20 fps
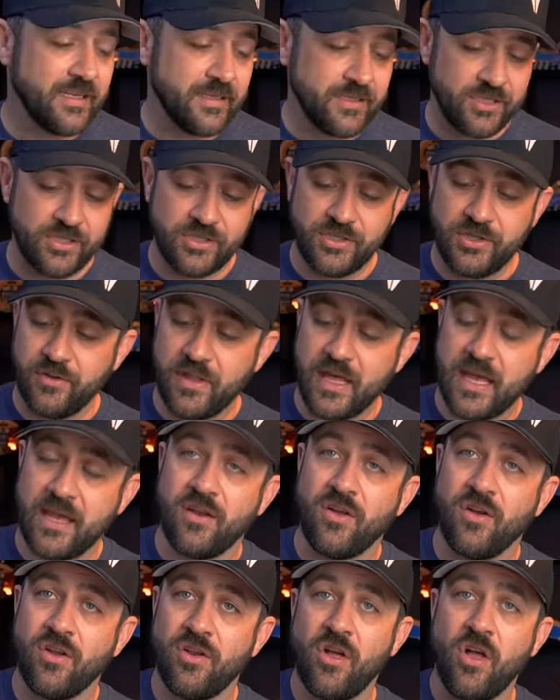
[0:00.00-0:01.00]
Just do
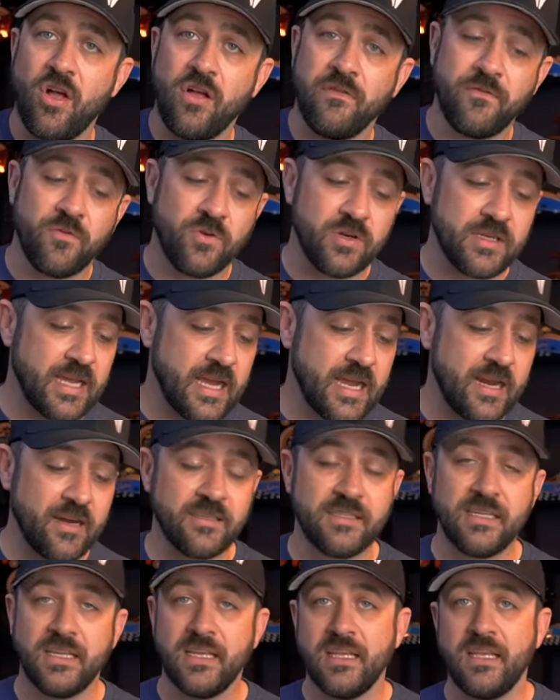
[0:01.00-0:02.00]
that on all four
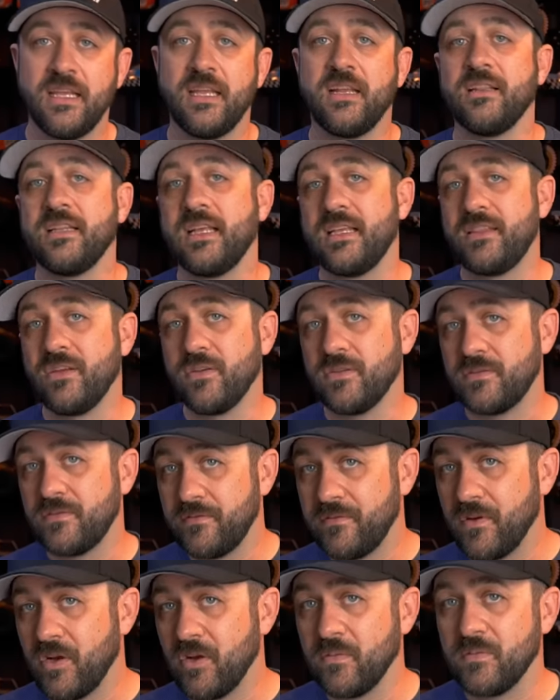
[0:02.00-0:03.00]
tires and let those
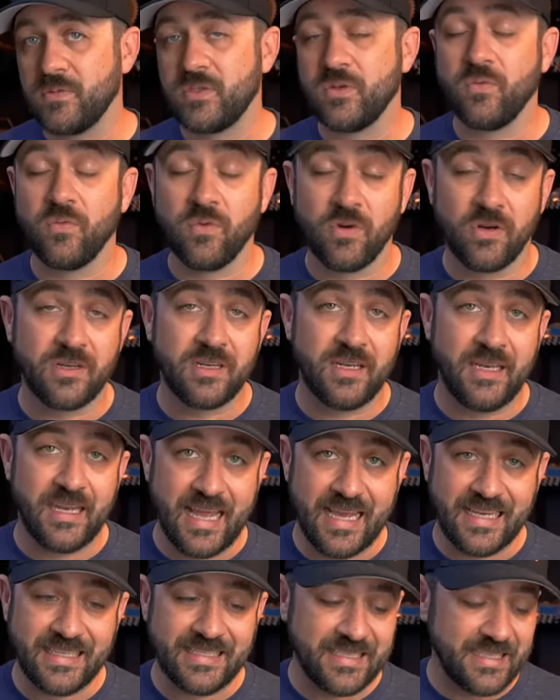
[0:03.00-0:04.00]
foams work
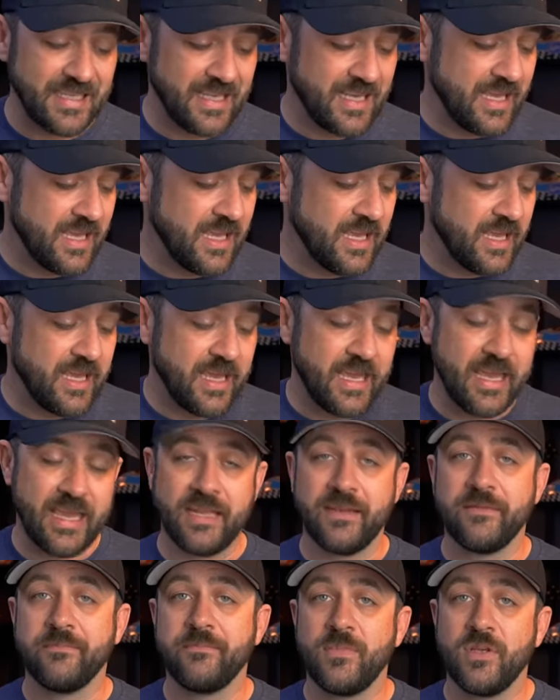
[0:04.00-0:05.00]
nicely
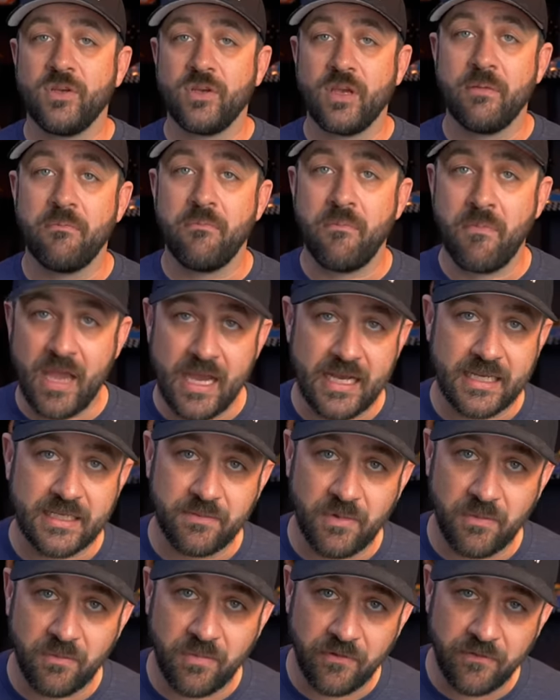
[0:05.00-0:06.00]
and you'll get
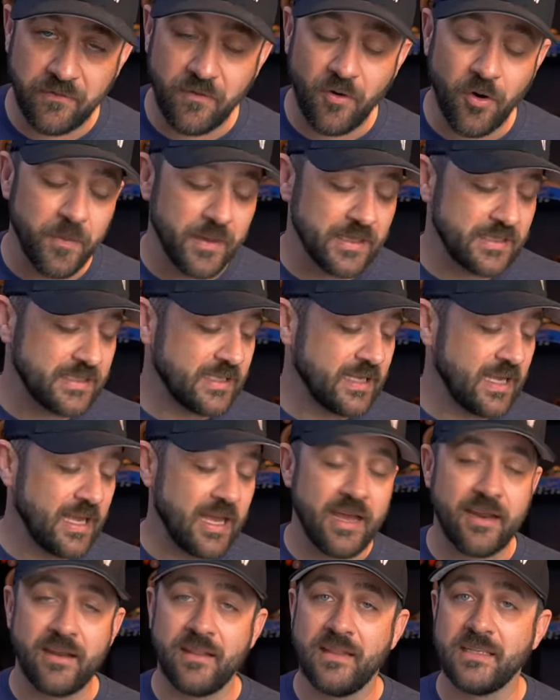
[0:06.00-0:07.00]
maximum performance
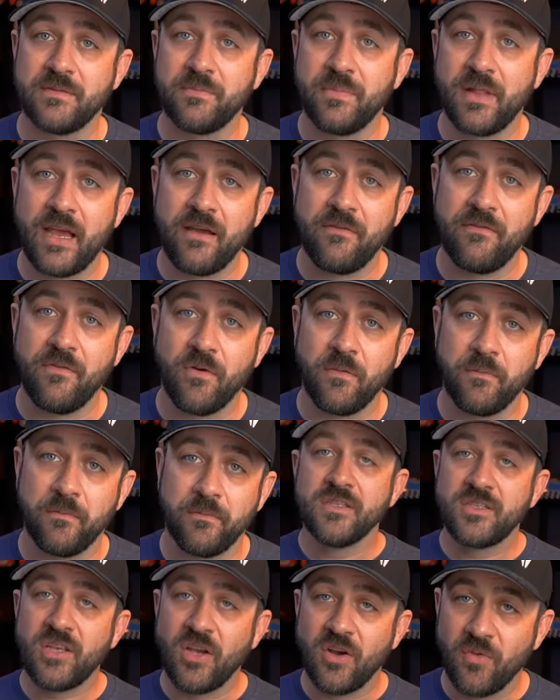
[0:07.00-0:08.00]
out of this platform.
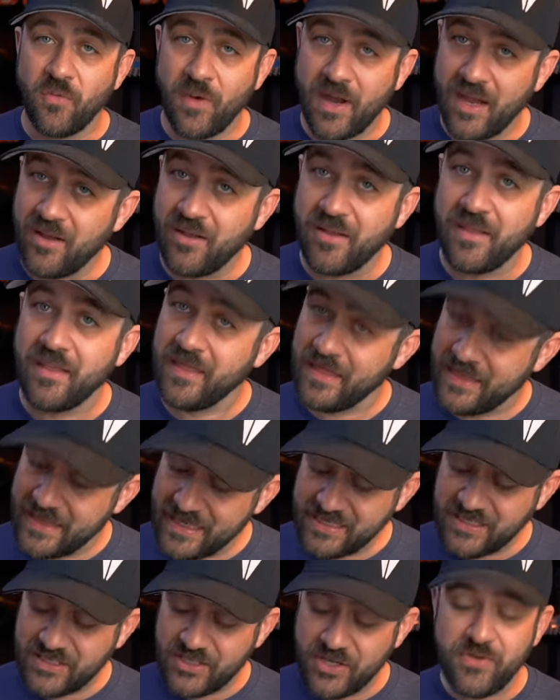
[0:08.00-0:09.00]
So while
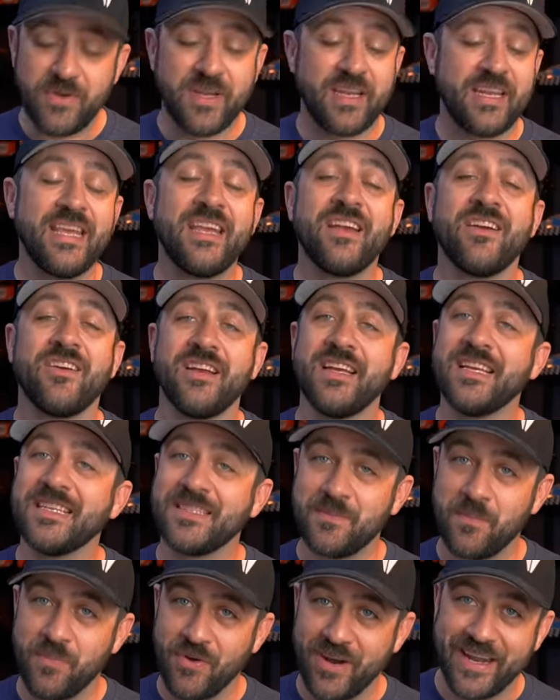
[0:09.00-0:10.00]
this unit here
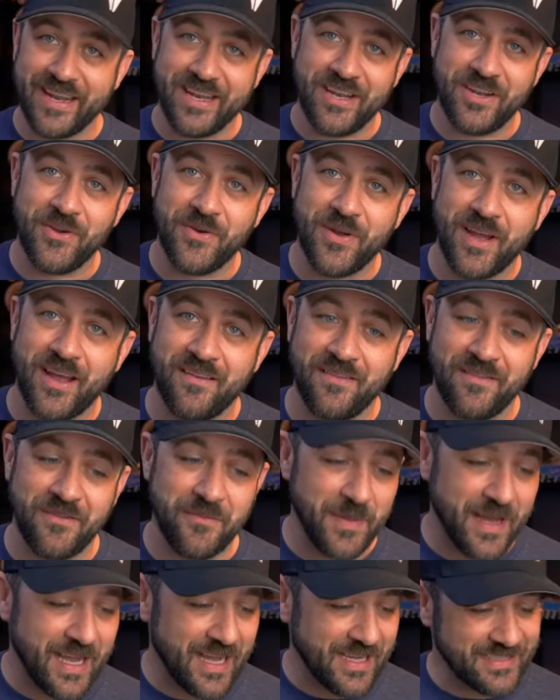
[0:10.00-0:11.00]
is brand new out of the
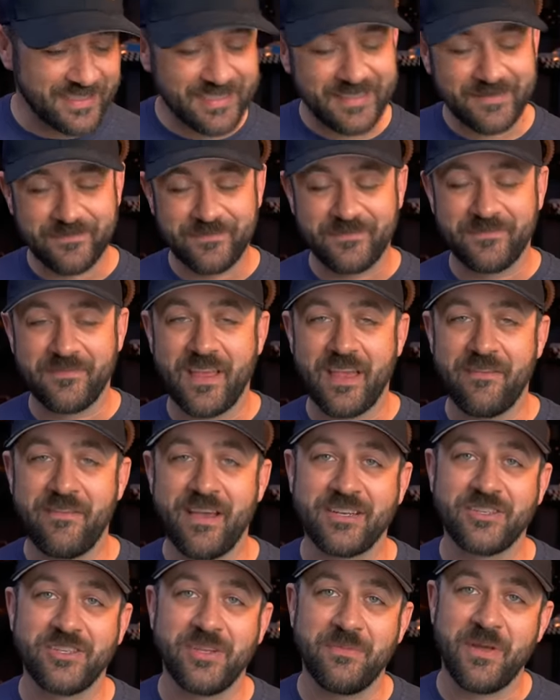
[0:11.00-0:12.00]
box, I've
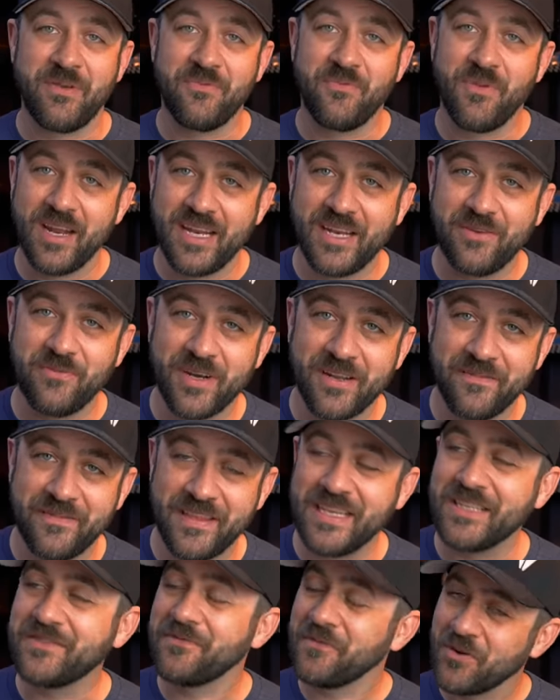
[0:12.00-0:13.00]
actually been running one of
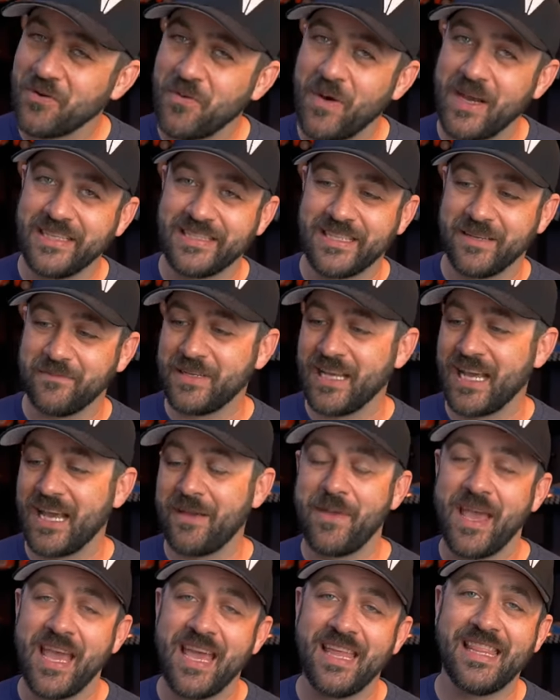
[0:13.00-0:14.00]
these for quite some
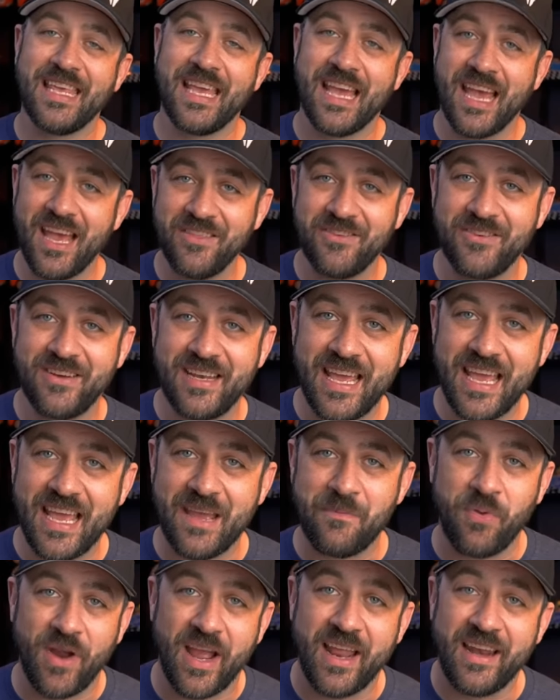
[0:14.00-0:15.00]
time. And the other day,
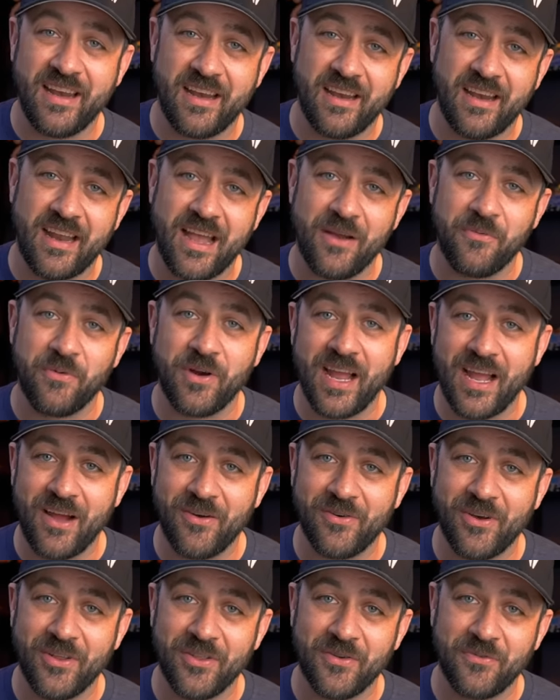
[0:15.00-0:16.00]
Brandon and I were
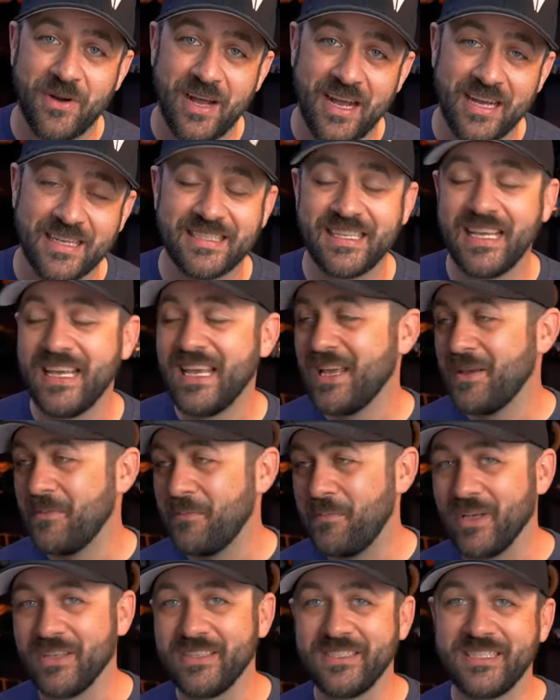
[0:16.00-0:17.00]
out on the rocks
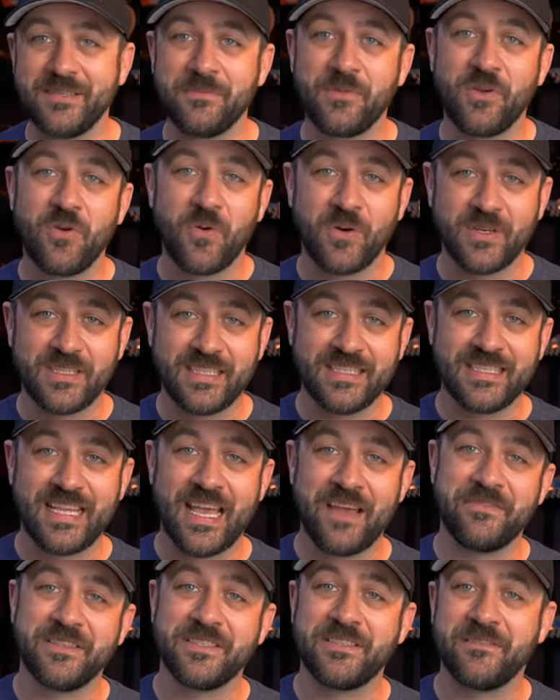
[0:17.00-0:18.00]
building some courses,
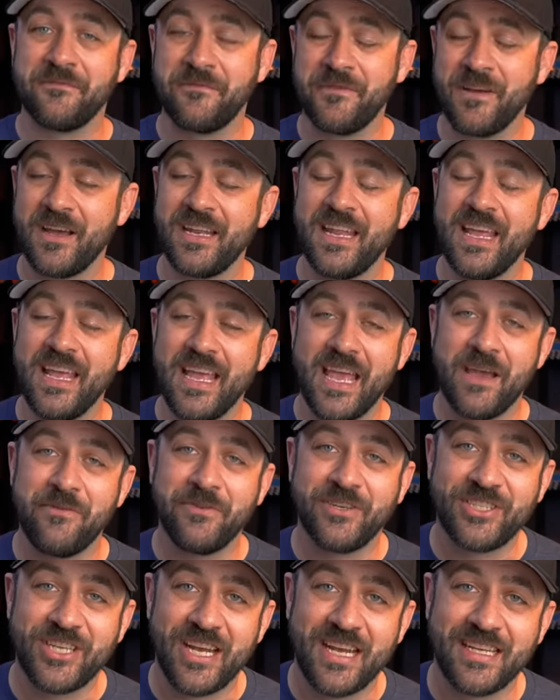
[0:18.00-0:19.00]
having some fun, and we
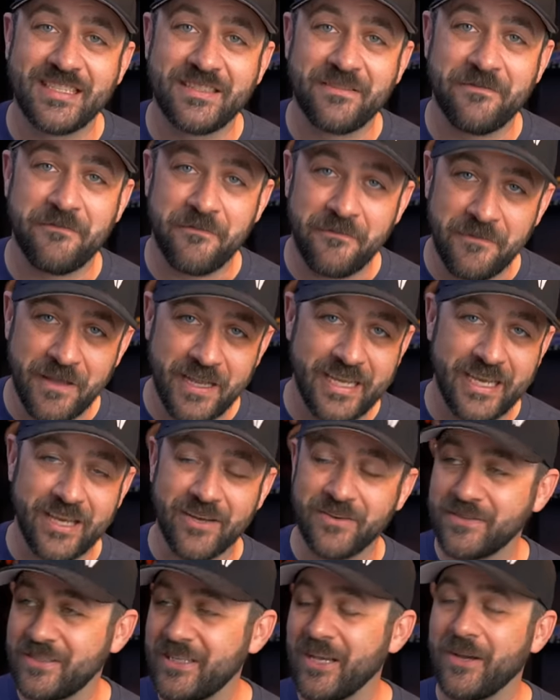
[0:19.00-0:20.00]
shot some
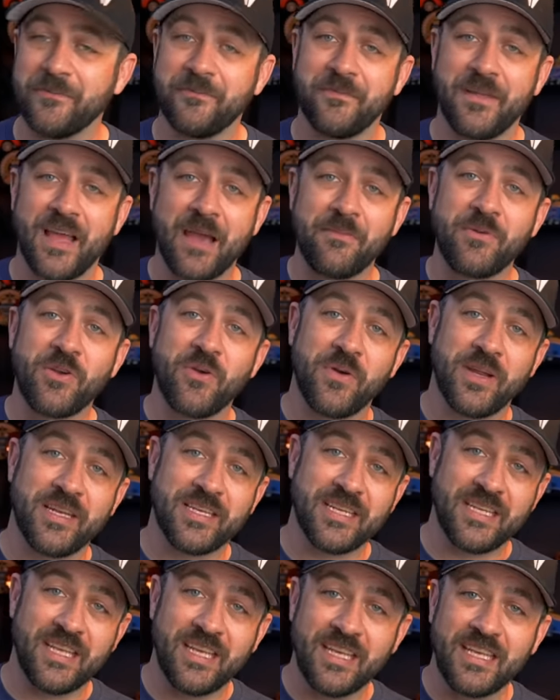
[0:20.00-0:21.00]
videos. So I'm going
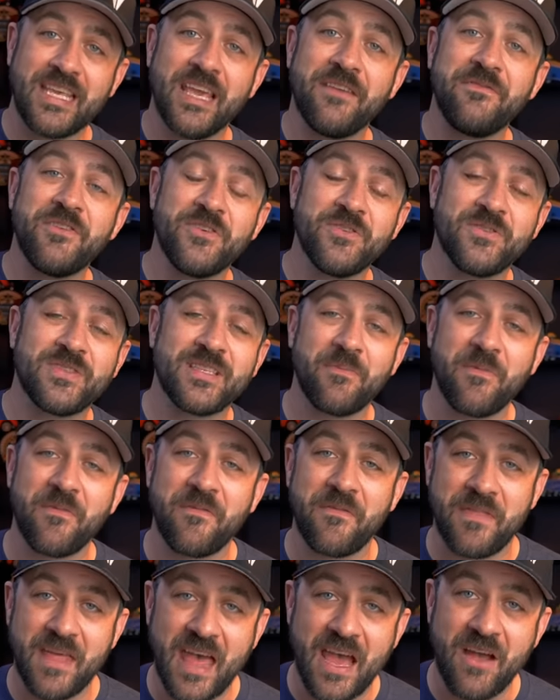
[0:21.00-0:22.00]
to give you some
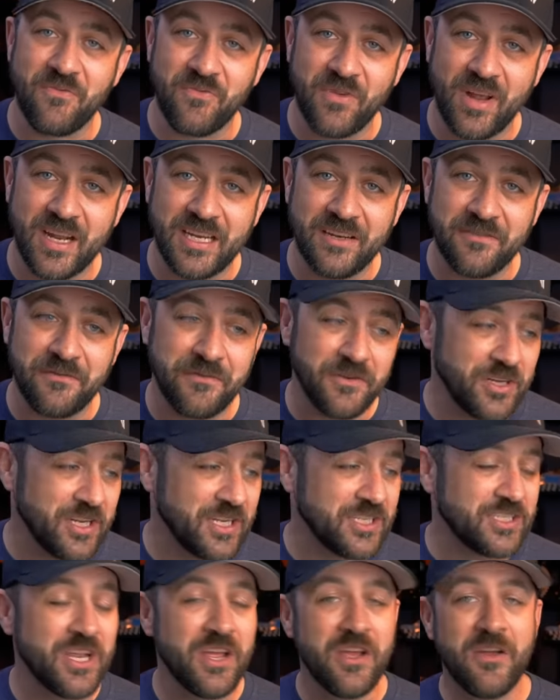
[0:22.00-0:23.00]
of that running
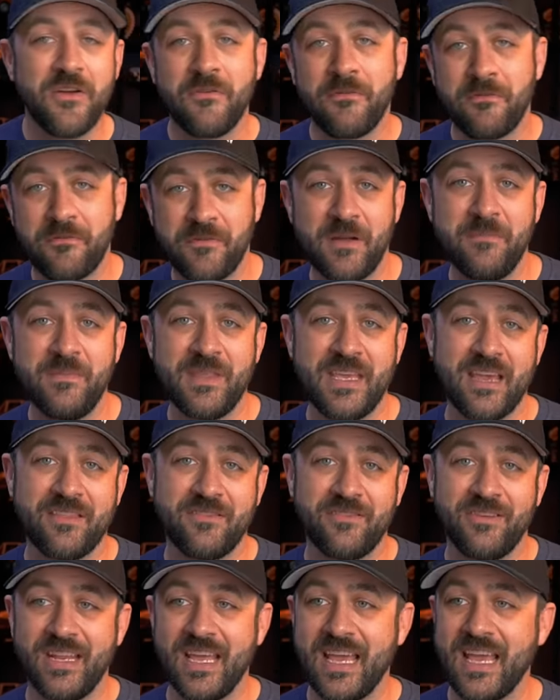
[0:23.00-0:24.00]
footage from the
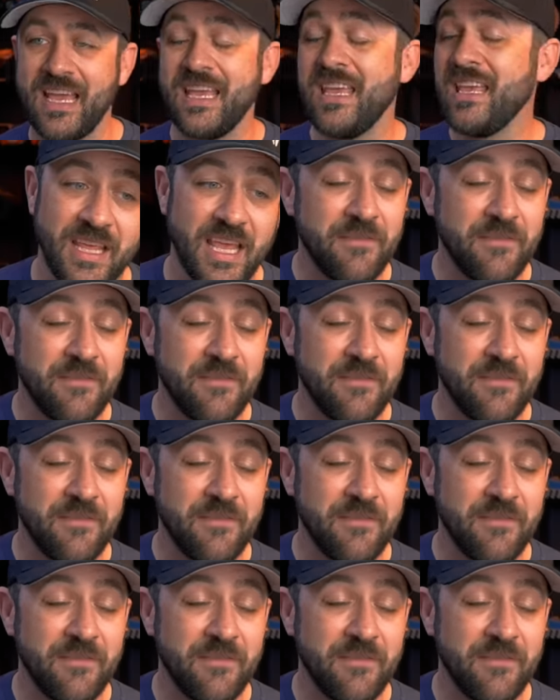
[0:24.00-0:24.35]
other day.